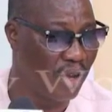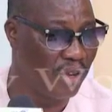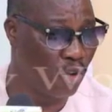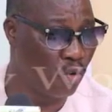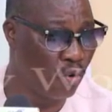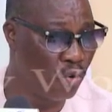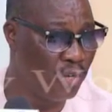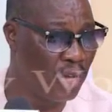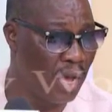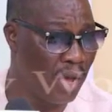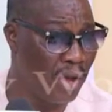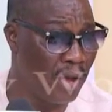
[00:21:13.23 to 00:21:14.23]
include
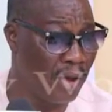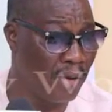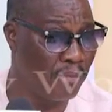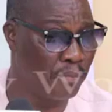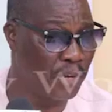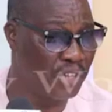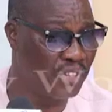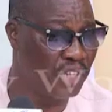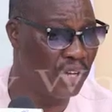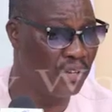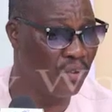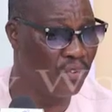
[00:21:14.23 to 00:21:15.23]
the
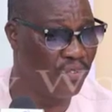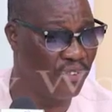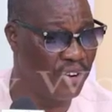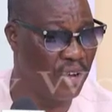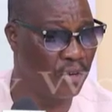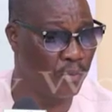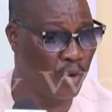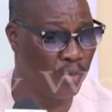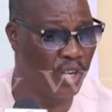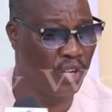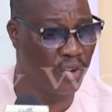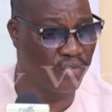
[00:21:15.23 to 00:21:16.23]
President of the Federal
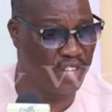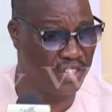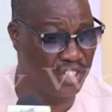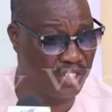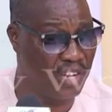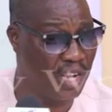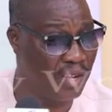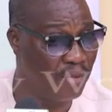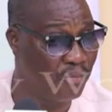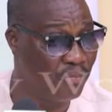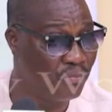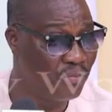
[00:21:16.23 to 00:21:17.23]
Republic of Nigeria,
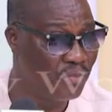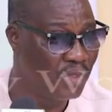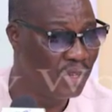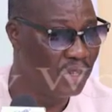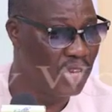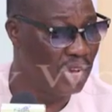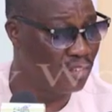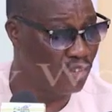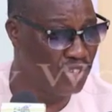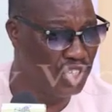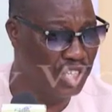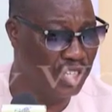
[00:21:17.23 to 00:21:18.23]
the
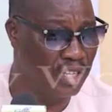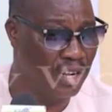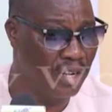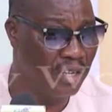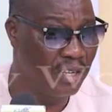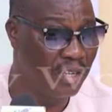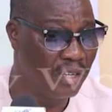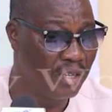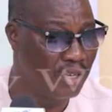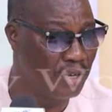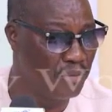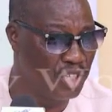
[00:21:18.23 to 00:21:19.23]
Attorney General,
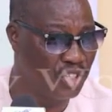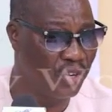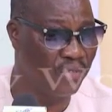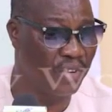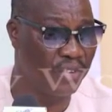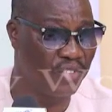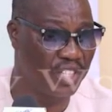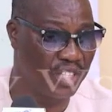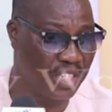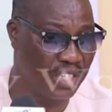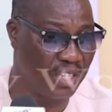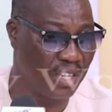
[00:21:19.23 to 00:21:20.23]
the Minister of
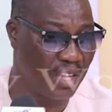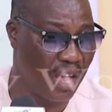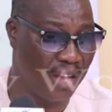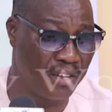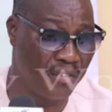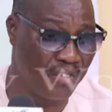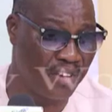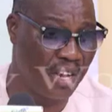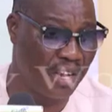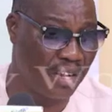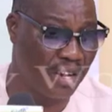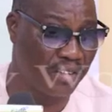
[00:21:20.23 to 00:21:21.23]
FCT, and the Federal
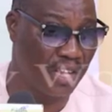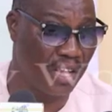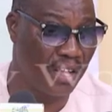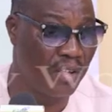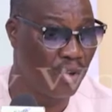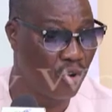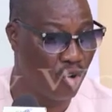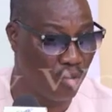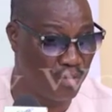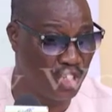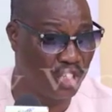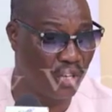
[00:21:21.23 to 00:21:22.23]
Character
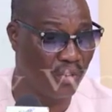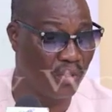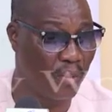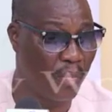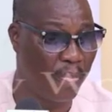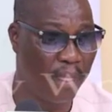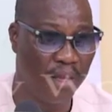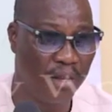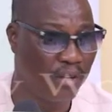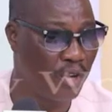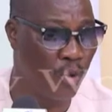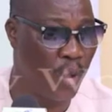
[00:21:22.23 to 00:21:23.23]
Commission.
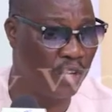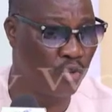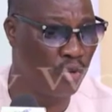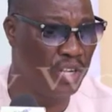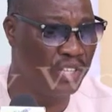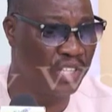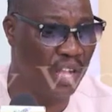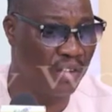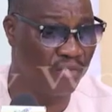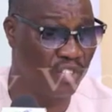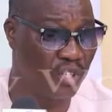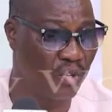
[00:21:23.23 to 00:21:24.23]
They were duly
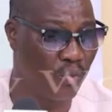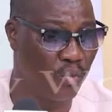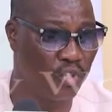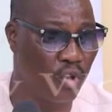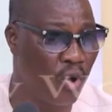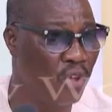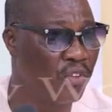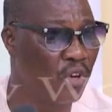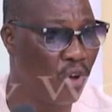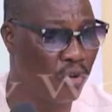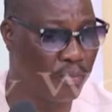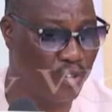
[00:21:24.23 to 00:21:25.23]
served with all the
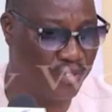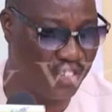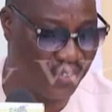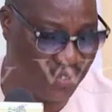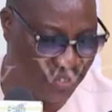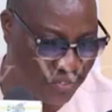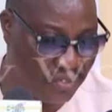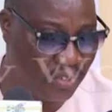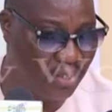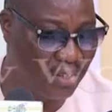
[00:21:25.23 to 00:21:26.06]
court processes.